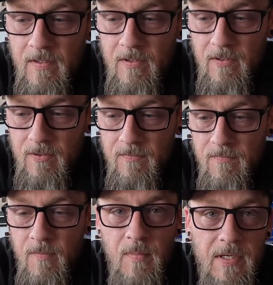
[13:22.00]
learn
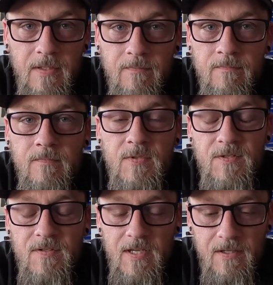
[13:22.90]
from me,
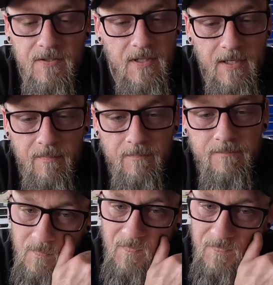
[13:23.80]
just take your time.
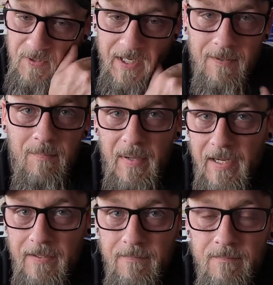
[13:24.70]
If you're getting
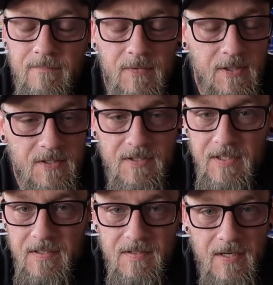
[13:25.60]
mad, you just
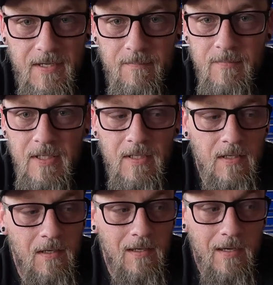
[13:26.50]
need to stop.
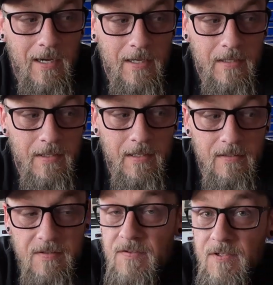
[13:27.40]
I did not
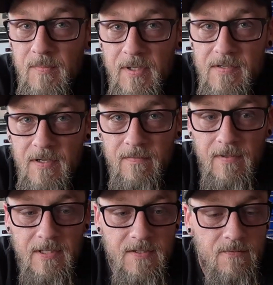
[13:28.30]
listen to myself.
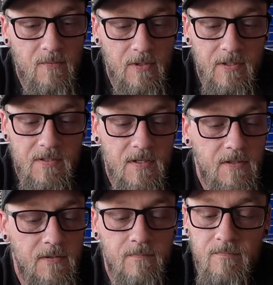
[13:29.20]
I just wanted
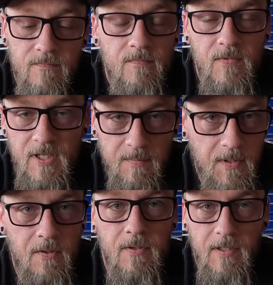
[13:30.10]
to keep
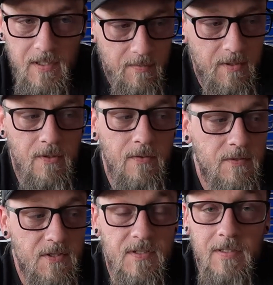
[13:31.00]
going and keep going
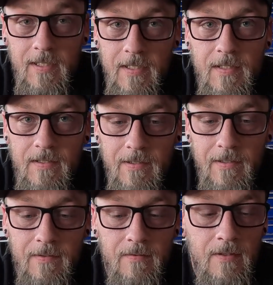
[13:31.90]
just to get it
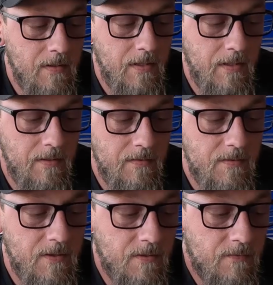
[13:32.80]
done, and